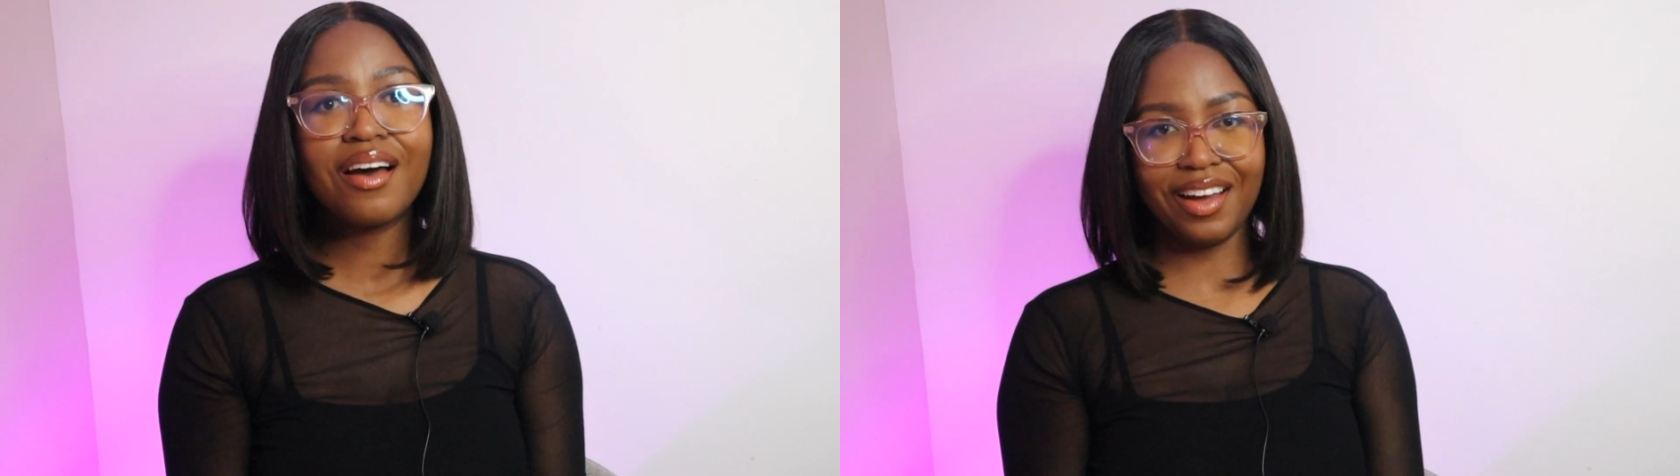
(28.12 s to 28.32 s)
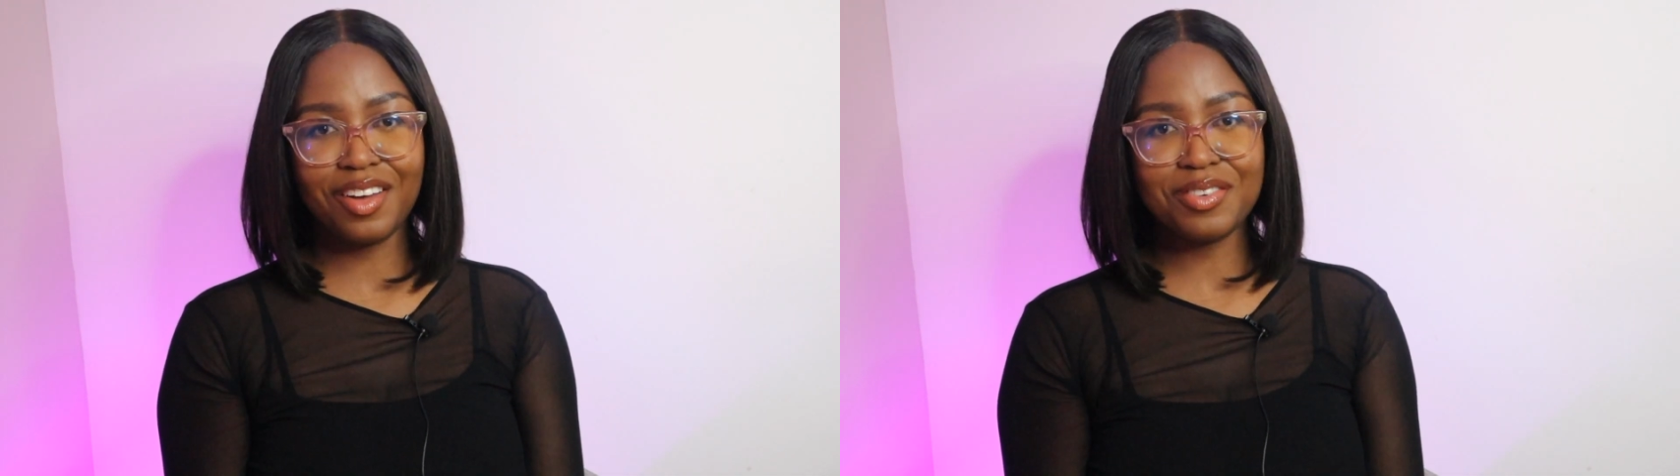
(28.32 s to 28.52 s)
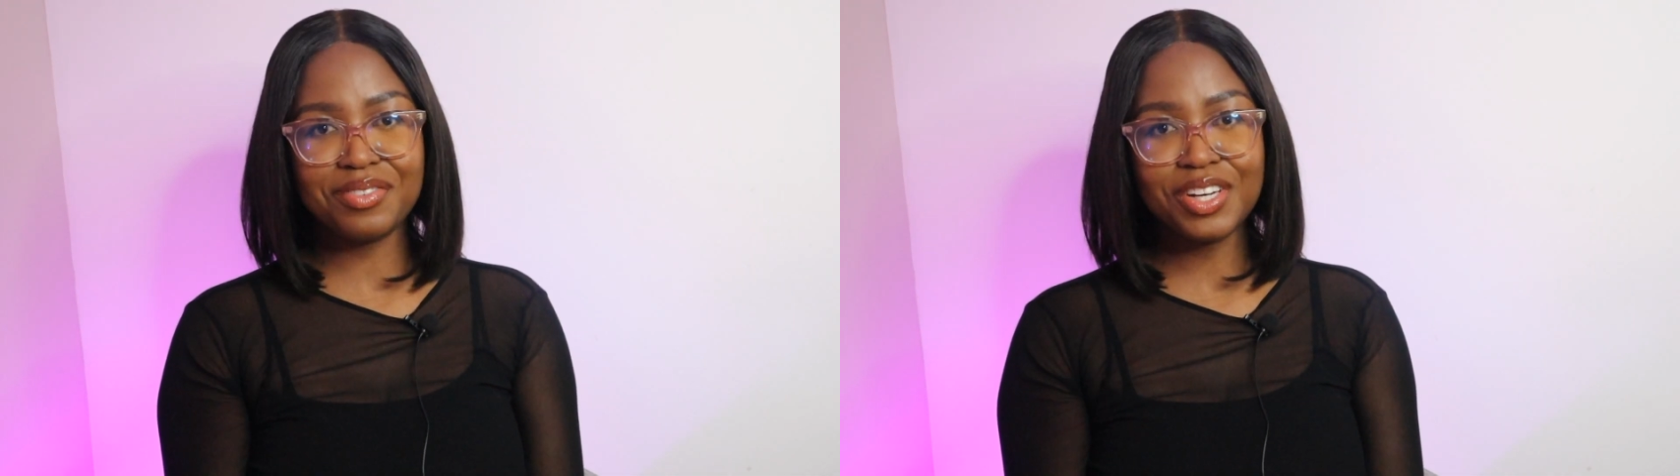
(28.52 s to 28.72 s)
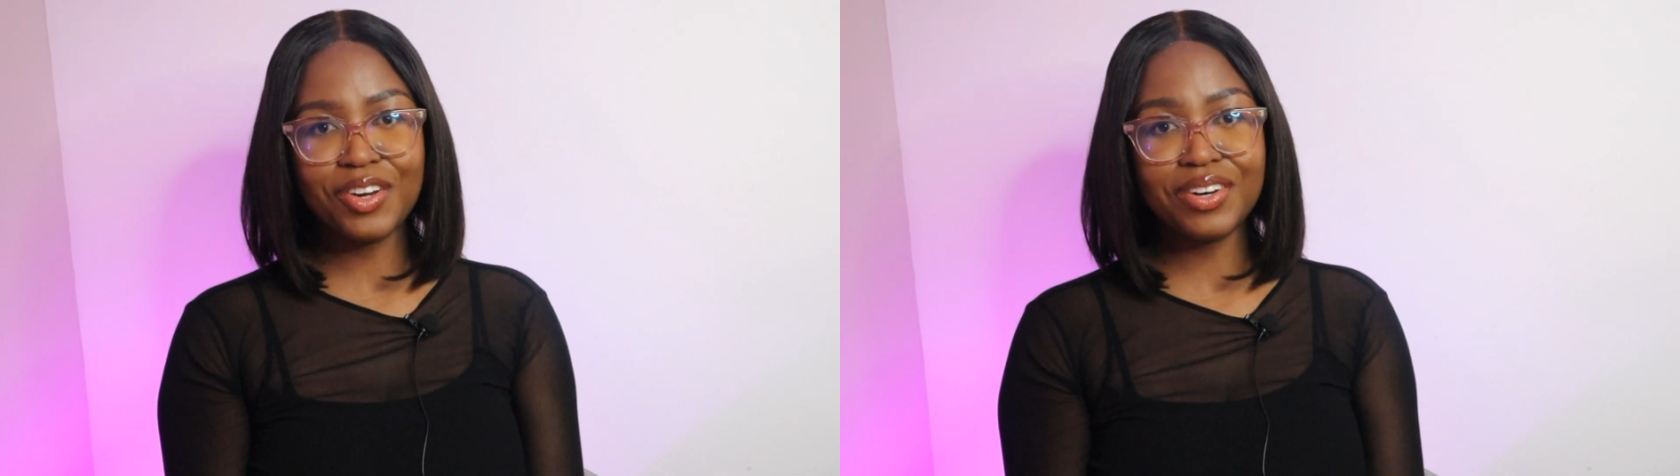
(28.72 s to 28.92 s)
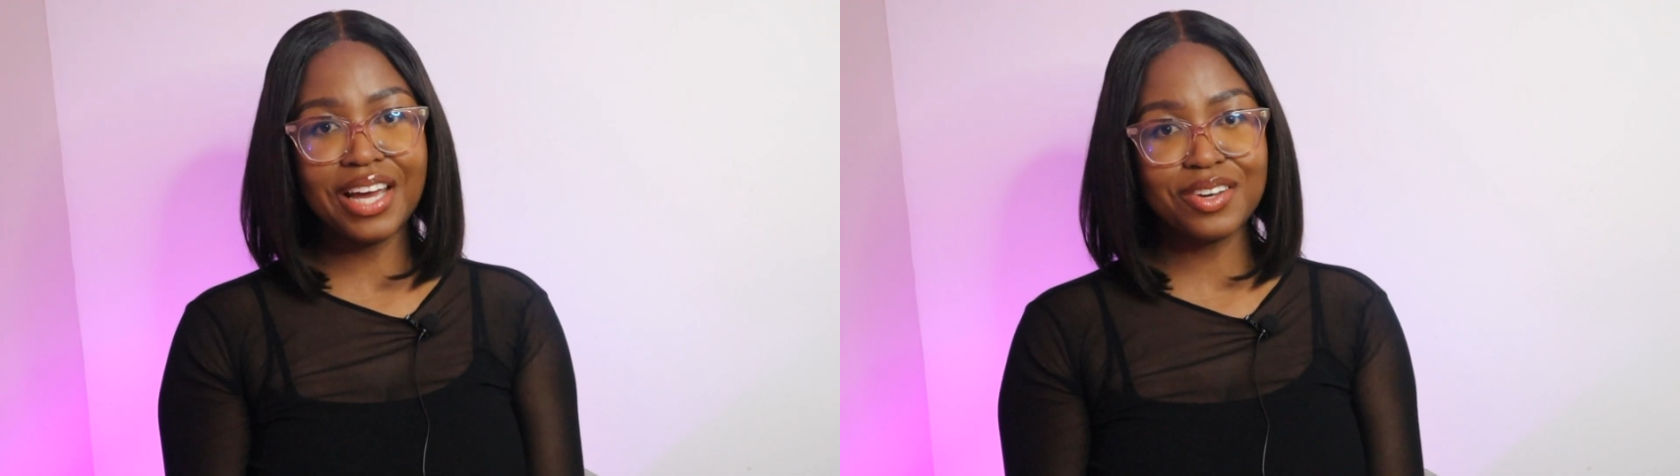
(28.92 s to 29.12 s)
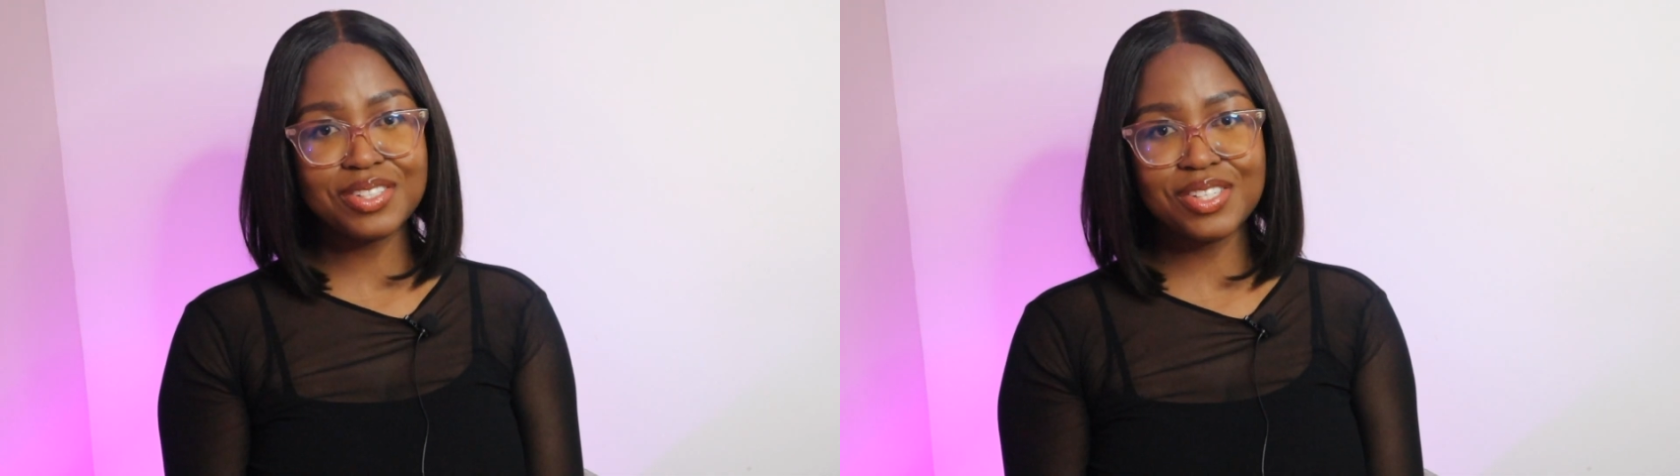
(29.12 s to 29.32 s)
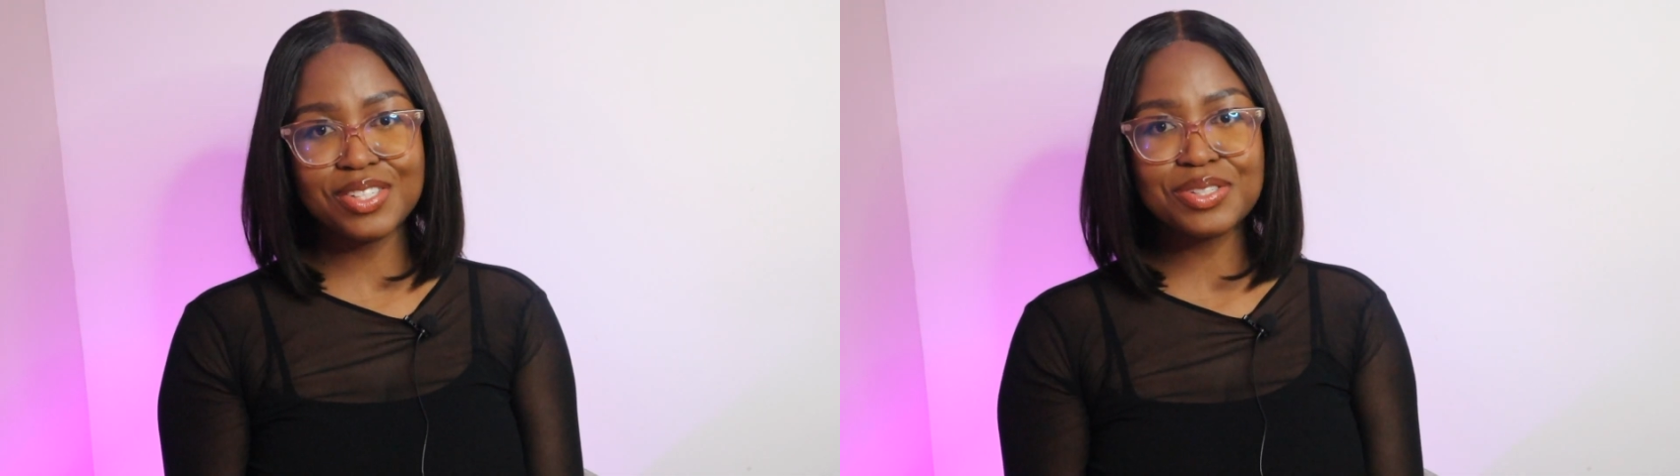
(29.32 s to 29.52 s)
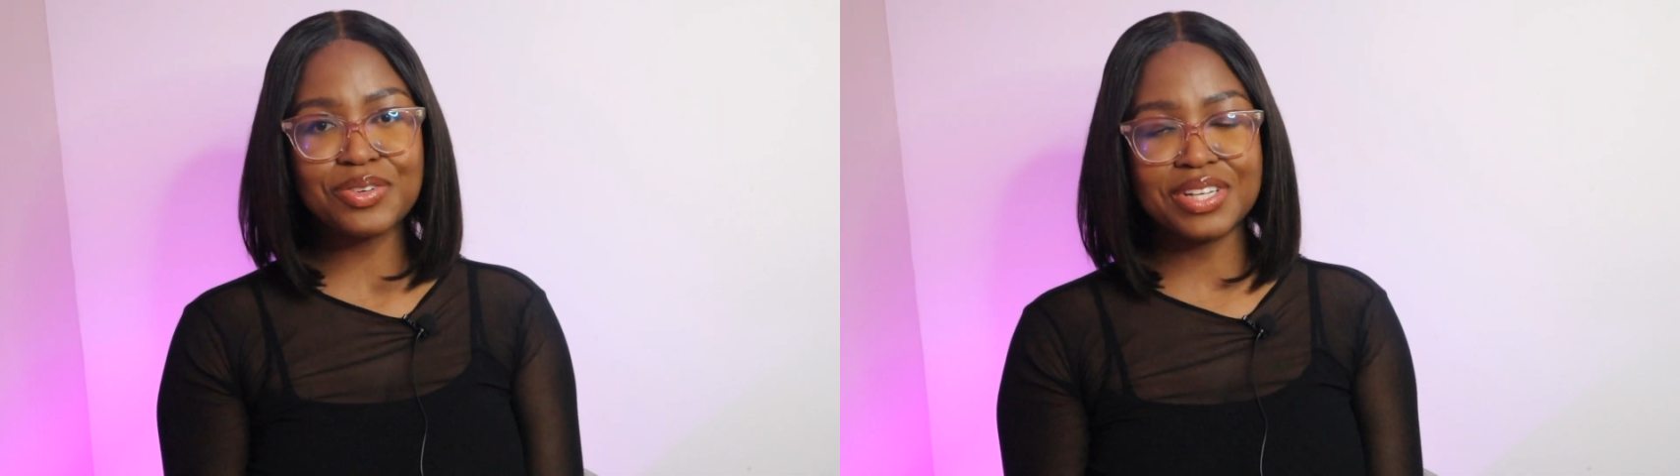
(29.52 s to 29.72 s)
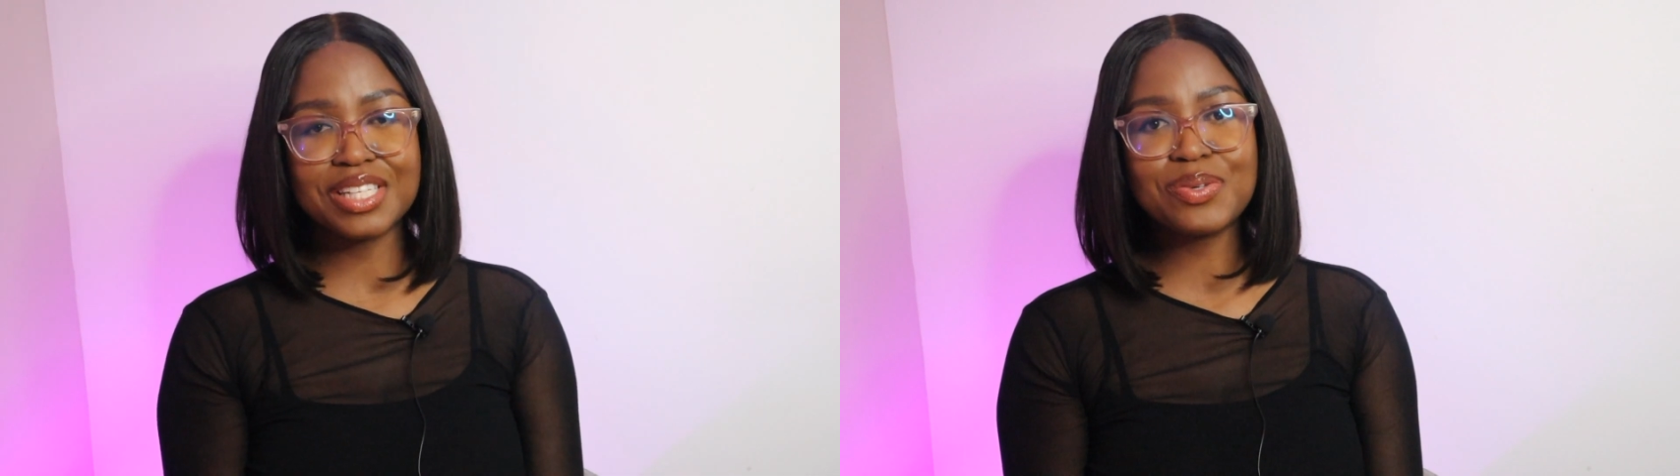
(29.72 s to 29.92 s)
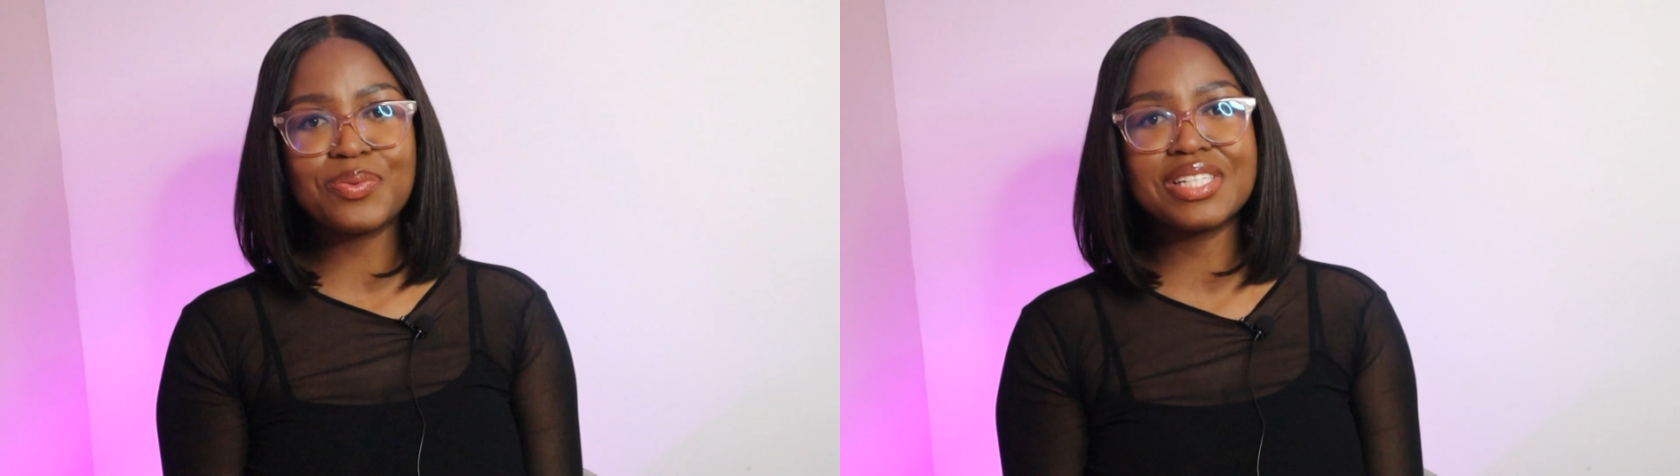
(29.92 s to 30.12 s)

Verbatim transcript: I have a video on how to use grids,